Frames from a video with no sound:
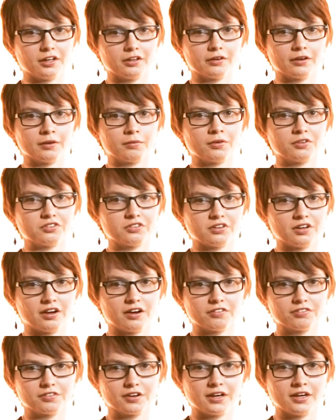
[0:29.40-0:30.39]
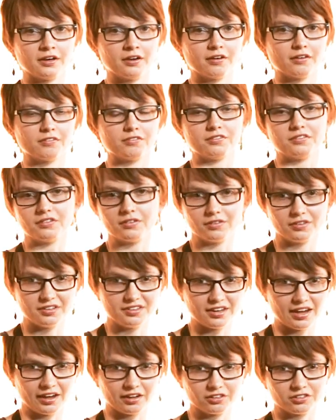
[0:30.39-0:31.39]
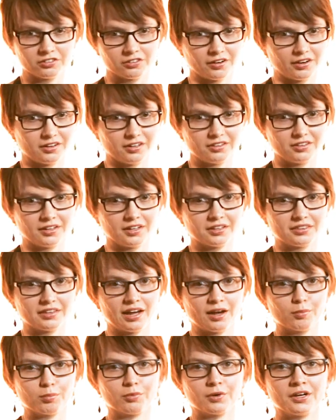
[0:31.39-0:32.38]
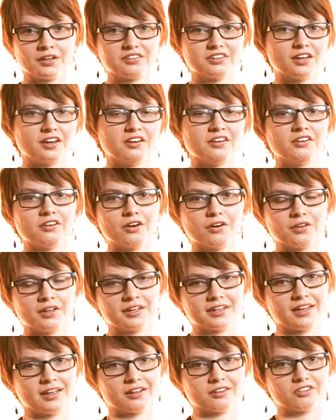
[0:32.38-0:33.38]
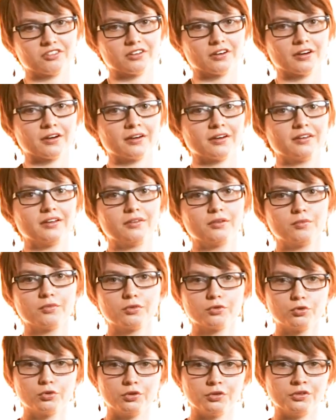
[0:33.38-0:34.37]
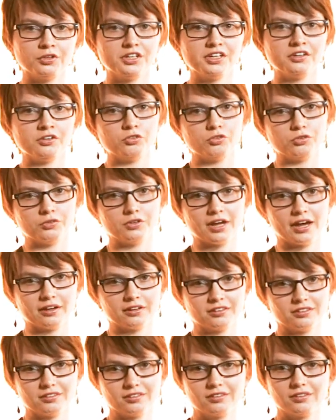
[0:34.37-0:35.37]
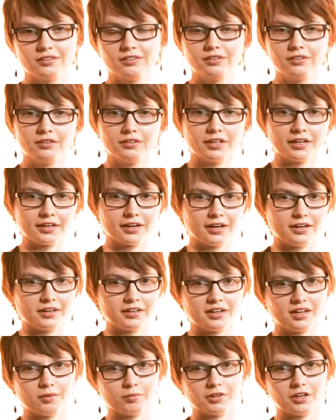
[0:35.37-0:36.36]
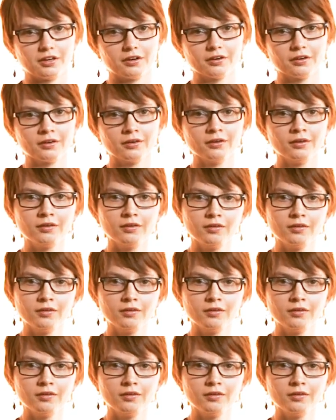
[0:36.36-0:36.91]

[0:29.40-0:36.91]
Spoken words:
That I wasn't afraid of death or anything at that point because I didn't know that cancer could lead to death. That kind of came later.